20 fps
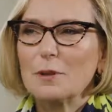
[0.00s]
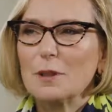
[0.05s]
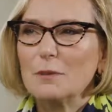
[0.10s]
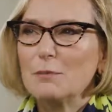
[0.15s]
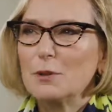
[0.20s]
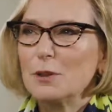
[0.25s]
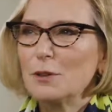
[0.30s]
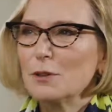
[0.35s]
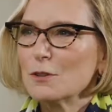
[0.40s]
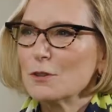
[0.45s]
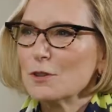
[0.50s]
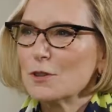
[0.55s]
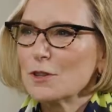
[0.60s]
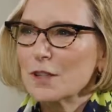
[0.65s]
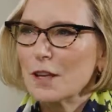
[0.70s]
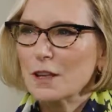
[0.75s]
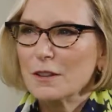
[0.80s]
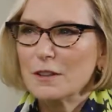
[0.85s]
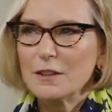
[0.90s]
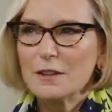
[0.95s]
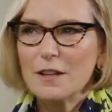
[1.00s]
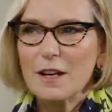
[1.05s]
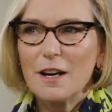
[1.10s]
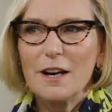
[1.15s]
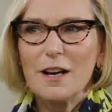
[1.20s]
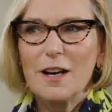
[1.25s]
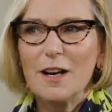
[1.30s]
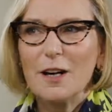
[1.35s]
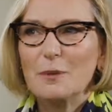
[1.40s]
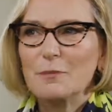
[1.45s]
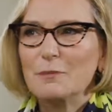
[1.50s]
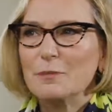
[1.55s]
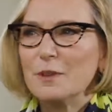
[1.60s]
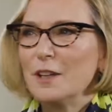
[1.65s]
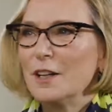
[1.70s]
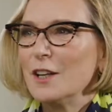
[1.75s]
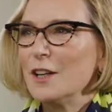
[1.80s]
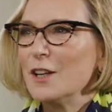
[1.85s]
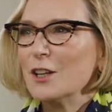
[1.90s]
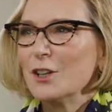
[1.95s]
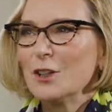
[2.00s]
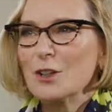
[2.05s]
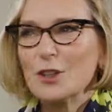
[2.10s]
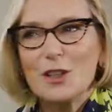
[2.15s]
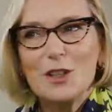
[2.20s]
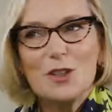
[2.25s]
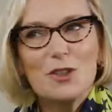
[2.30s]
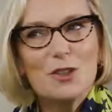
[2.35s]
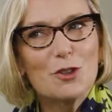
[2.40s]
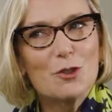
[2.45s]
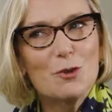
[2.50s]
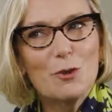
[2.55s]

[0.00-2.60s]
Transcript: computers, telecom, cookies and